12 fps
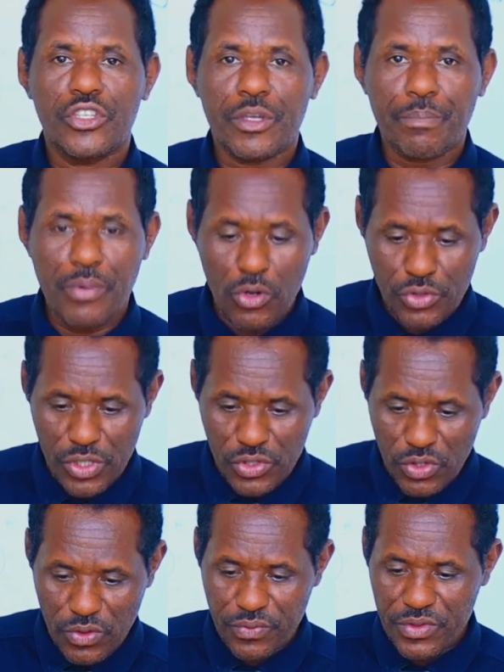the process
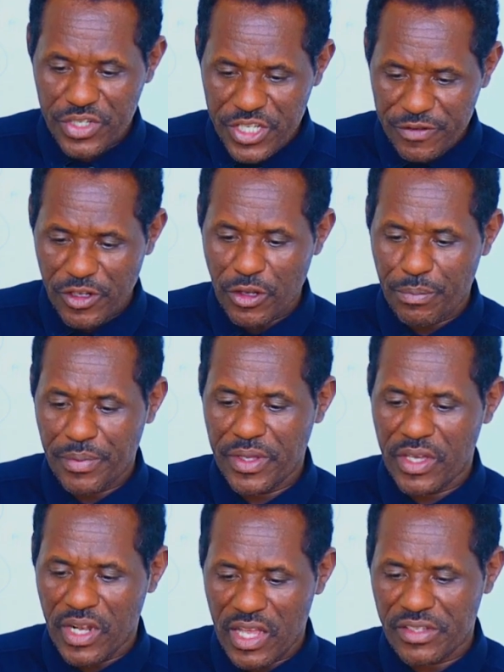of
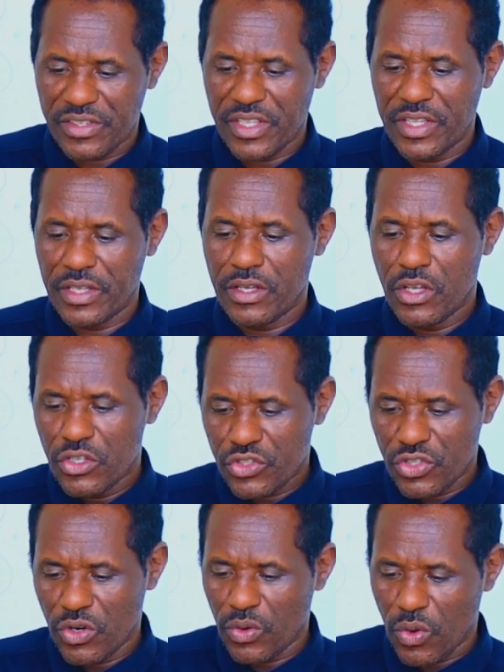developing a lasting,
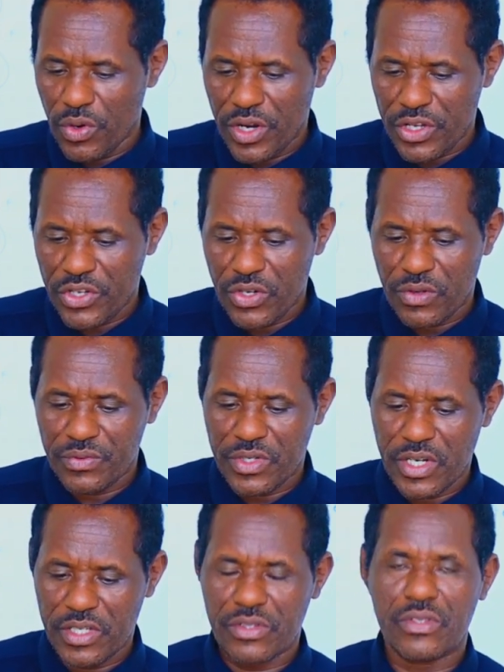strong connection of
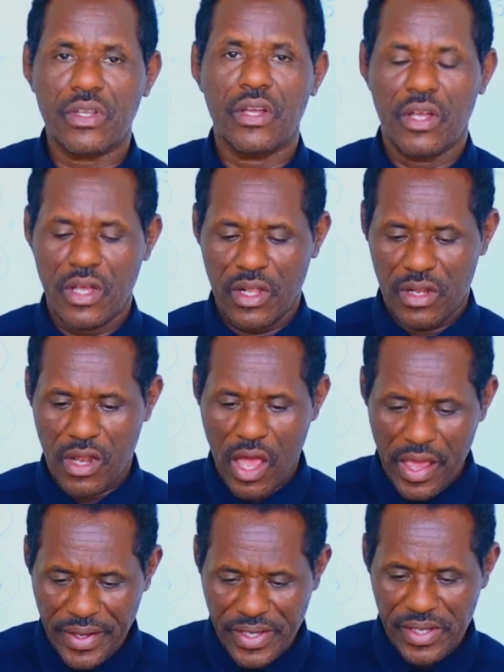trust,
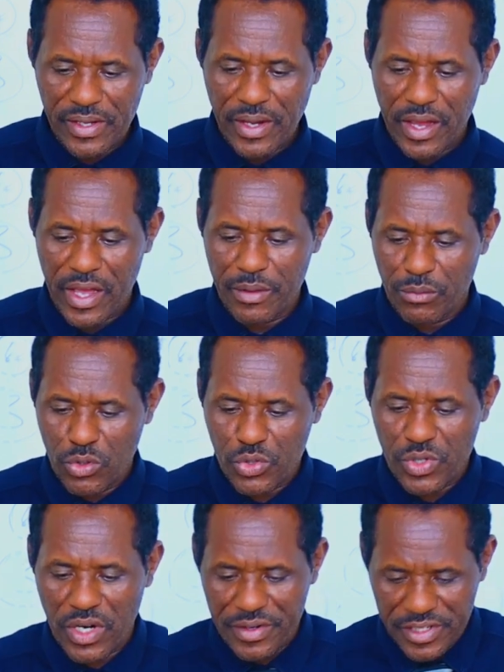liking, and
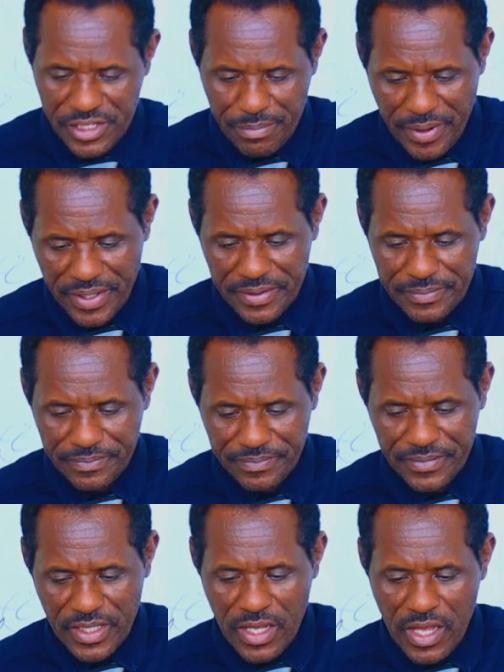mutual respect.
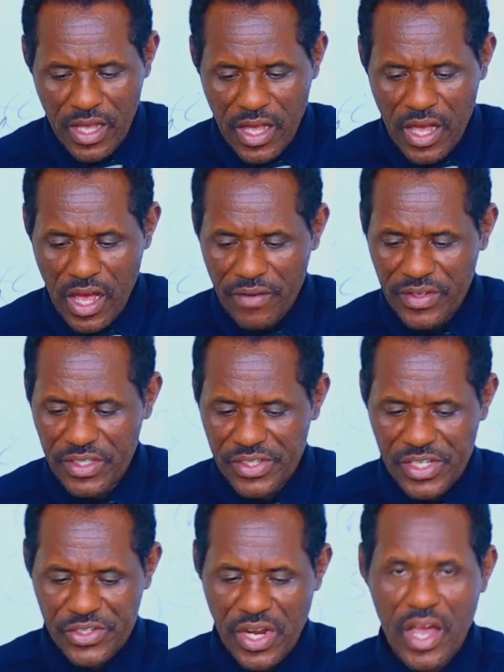Having
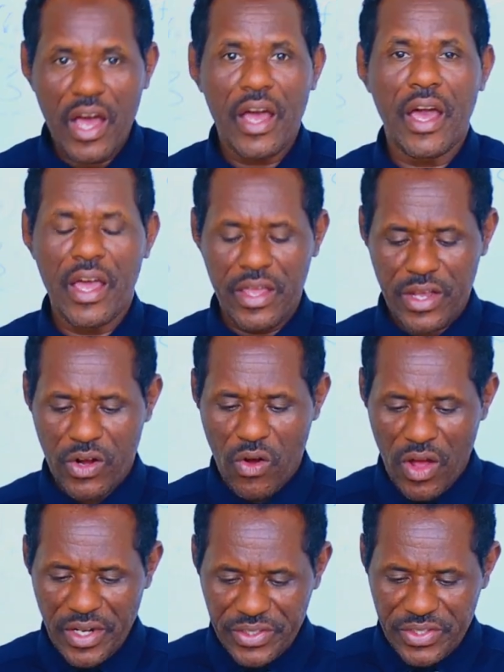such a
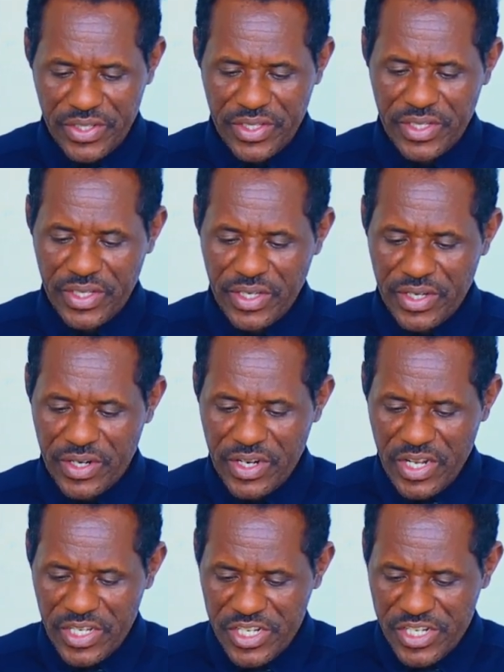high-quality
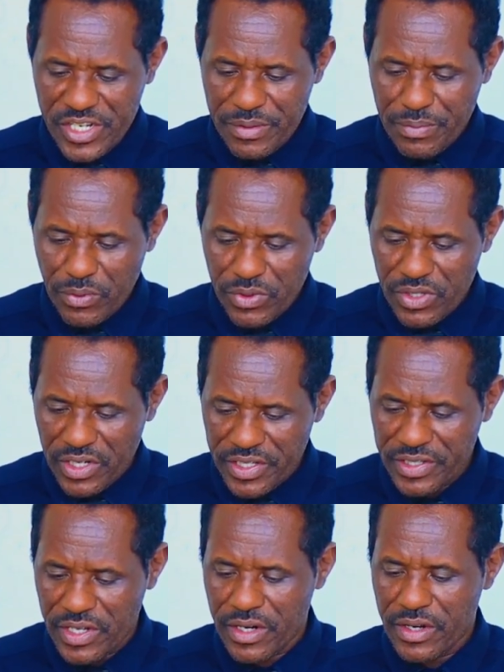relationship with a
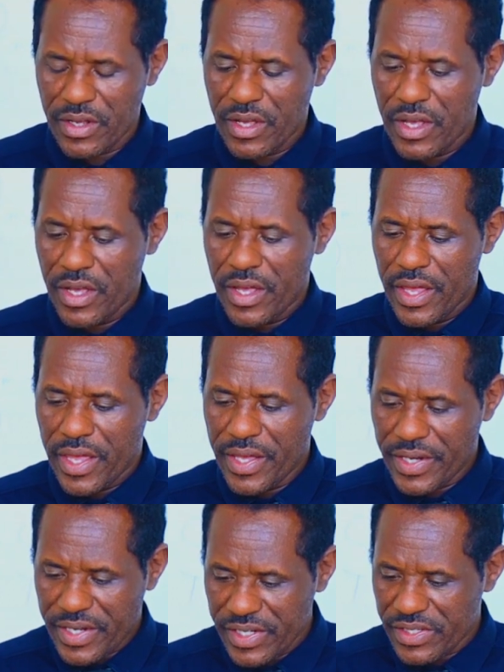leader
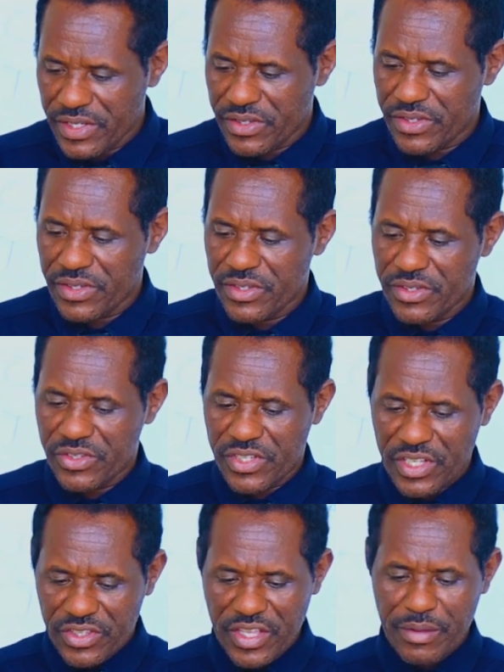increases
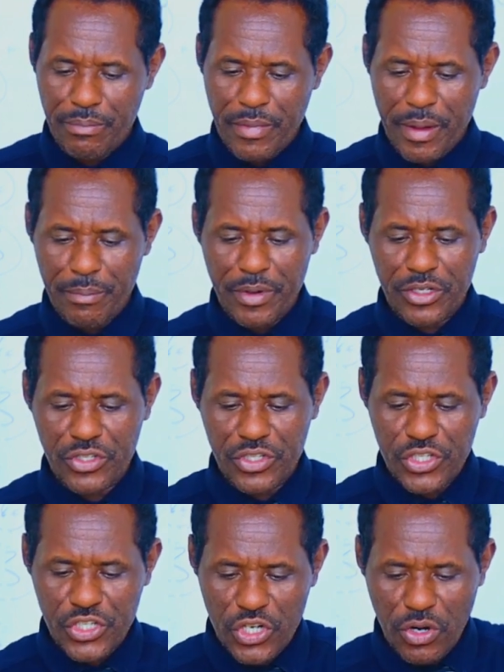the team
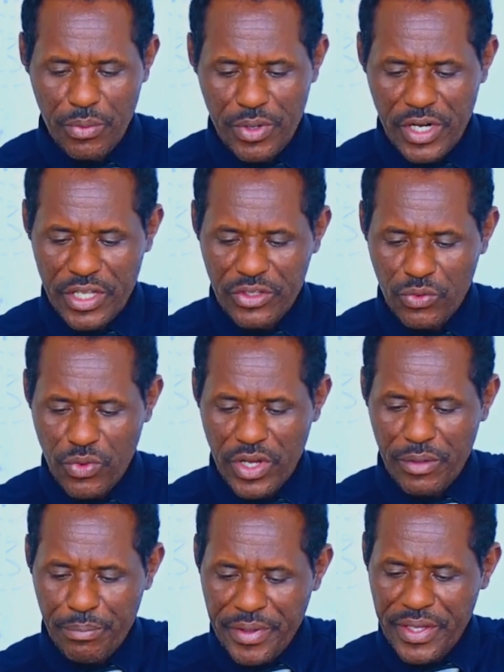members' job-related
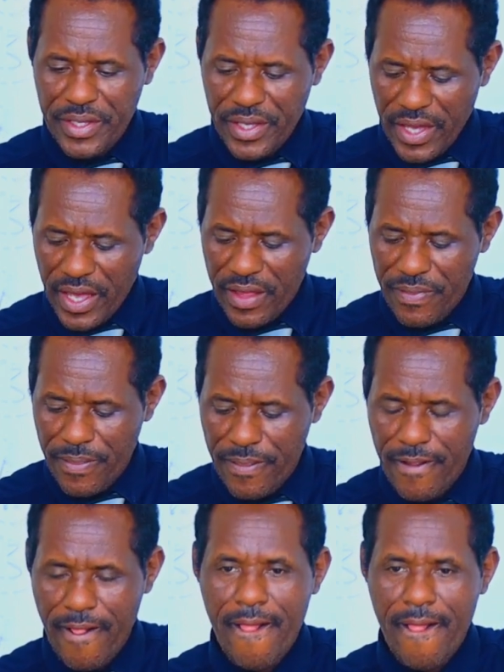well-being and